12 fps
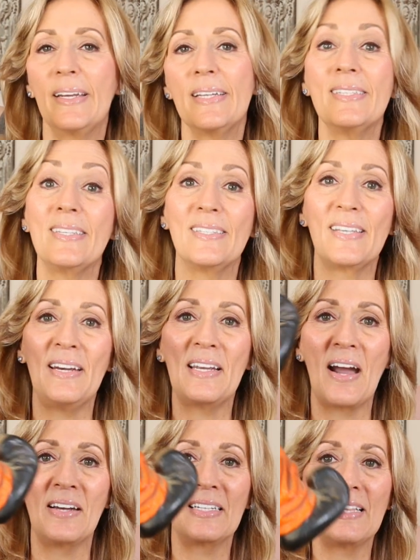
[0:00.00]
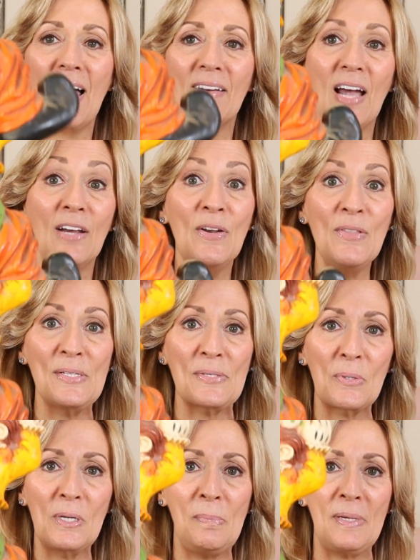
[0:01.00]
I guess there's any kind of clown. I know there's
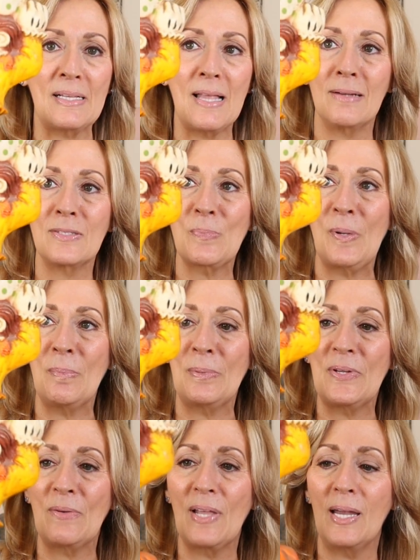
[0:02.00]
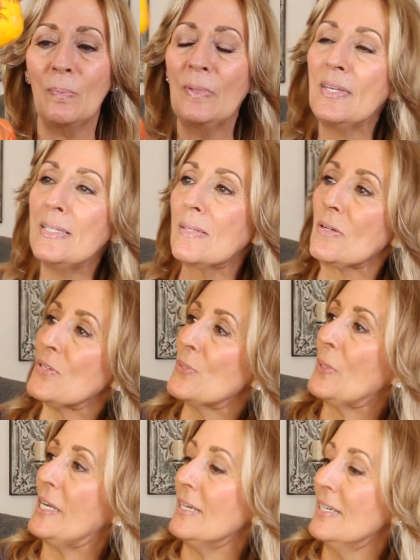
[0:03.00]
creepy clowns people don't like, but these are
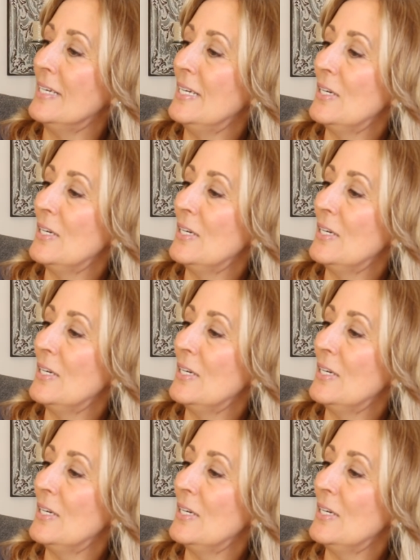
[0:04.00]
sweet.